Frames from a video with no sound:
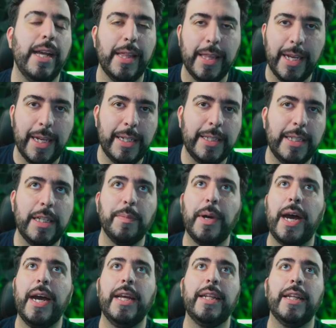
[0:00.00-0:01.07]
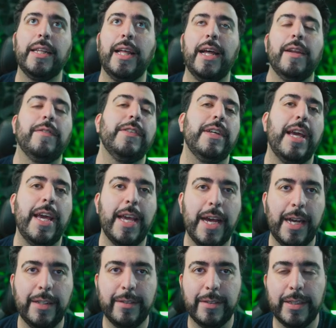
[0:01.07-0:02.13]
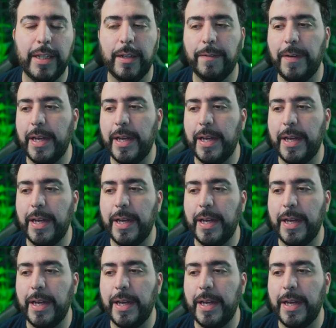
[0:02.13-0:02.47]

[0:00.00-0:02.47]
the idea behind a lot of the AI stuff.